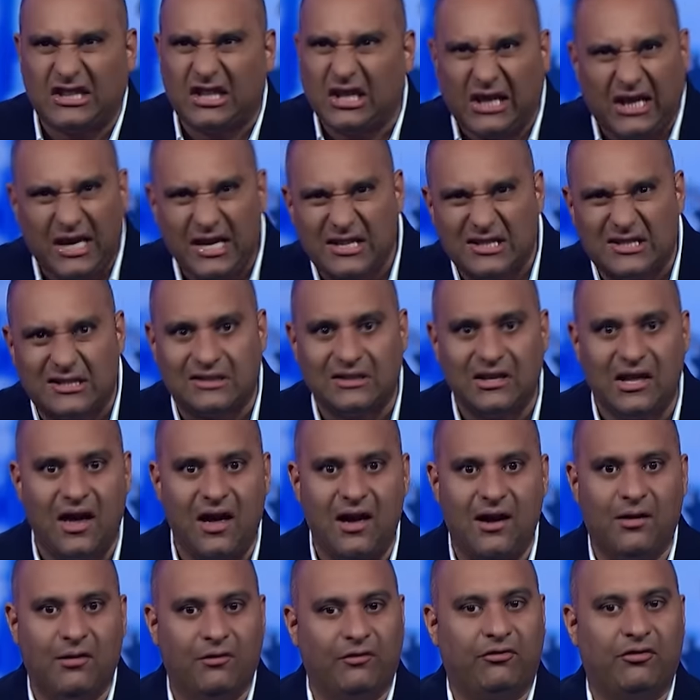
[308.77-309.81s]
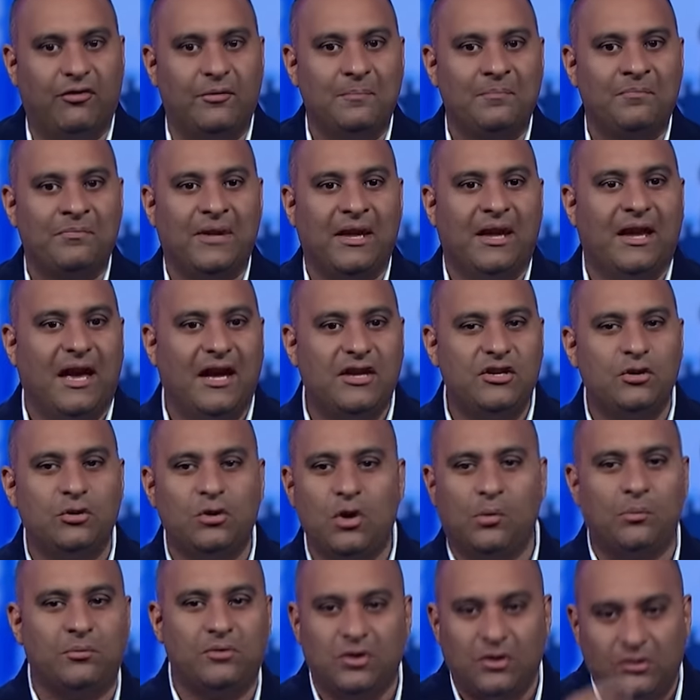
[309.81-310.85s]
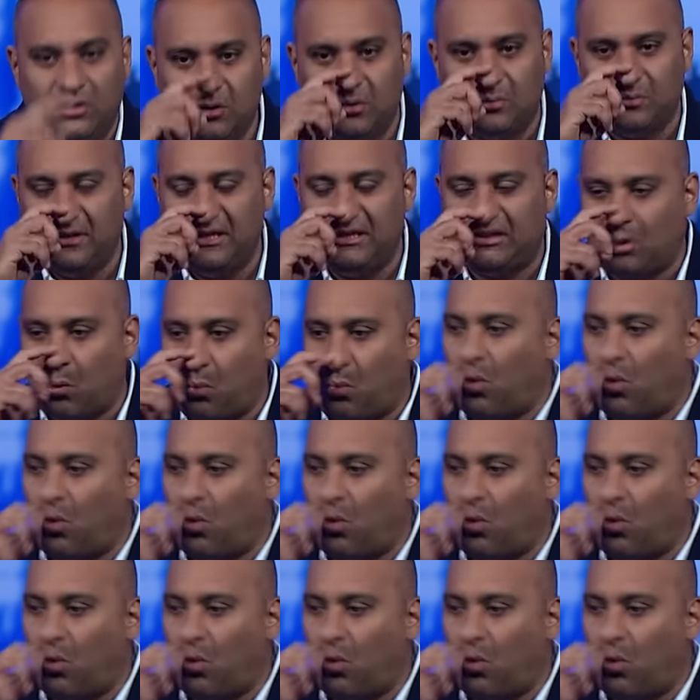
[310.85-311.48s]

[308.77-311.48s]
that the kids love. And you don't, you don't need to